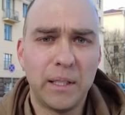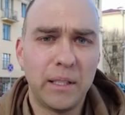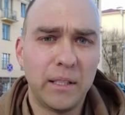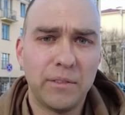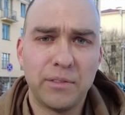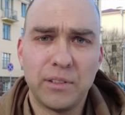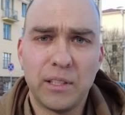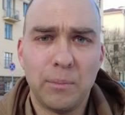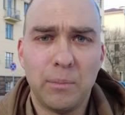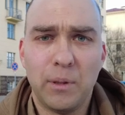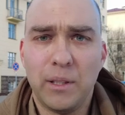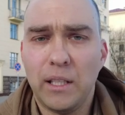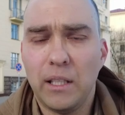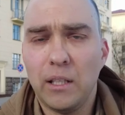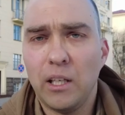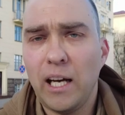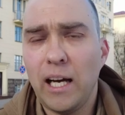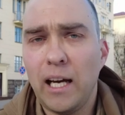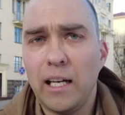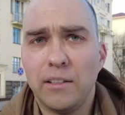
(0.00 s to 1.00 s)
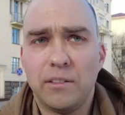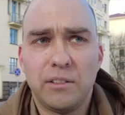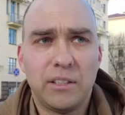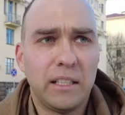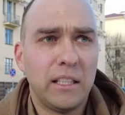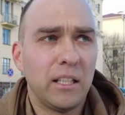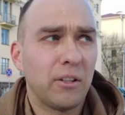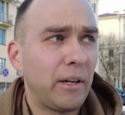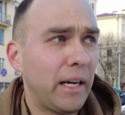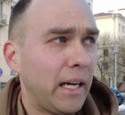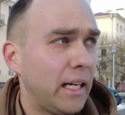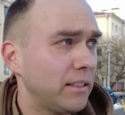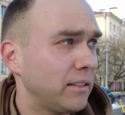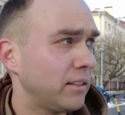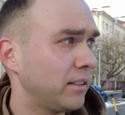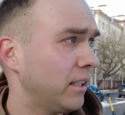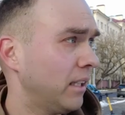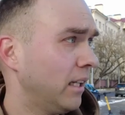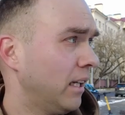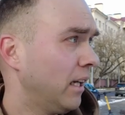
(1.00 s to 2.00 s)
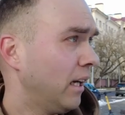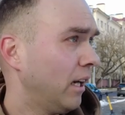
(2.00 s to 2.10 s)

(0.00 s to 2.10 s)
if somebody had cigarettes